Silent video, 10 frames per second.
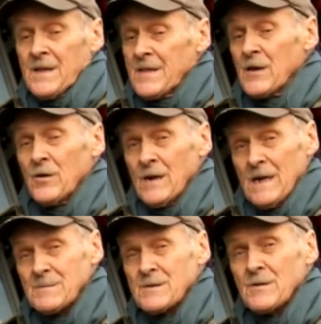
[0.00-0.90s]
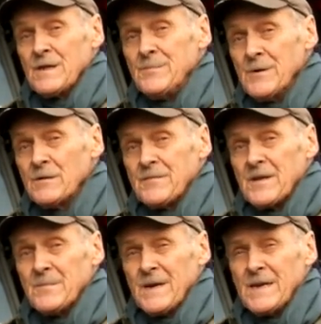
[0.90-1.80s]
They are absolutely
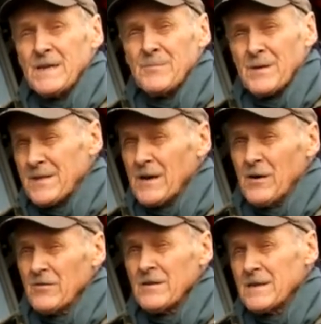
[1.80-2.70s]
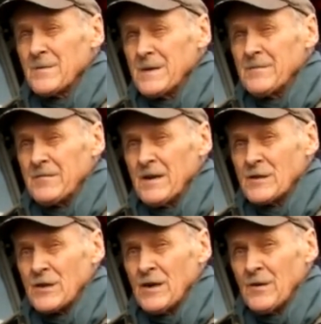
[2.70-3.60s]
beautifully made, but they are a little bit
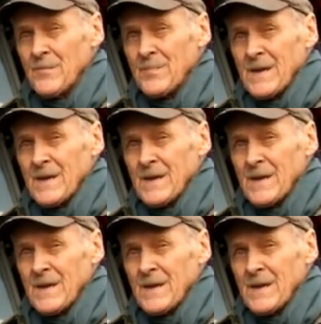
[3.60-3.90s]
fragile.